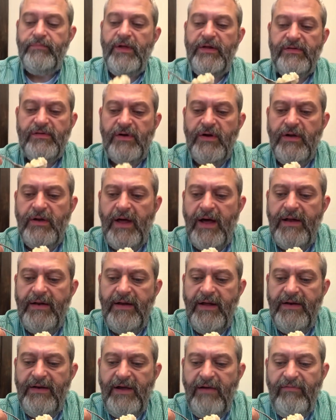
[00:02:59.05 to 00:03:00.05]
That's good.
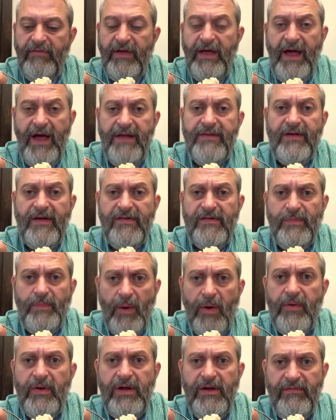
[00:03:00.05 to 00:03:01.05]
It definitely has a
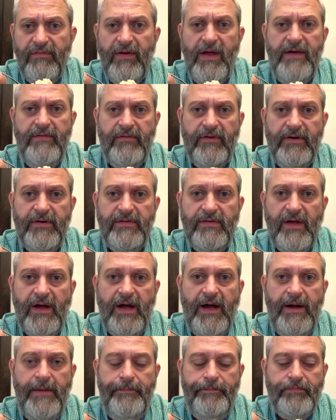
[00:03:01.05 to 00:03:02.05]
smoky flavor. It's
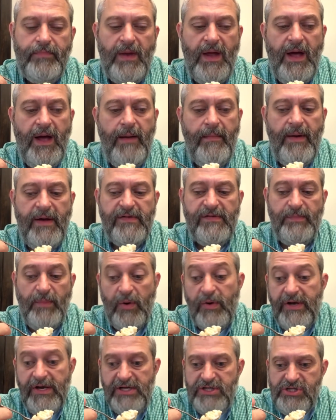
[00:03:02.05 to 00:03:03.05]
like a
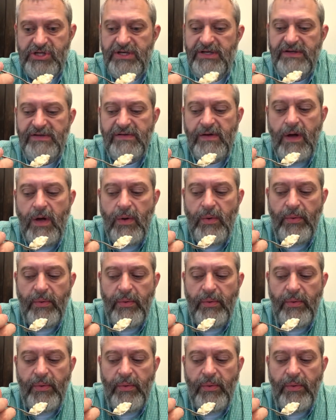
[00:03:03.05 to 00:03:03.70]
smoky cheese.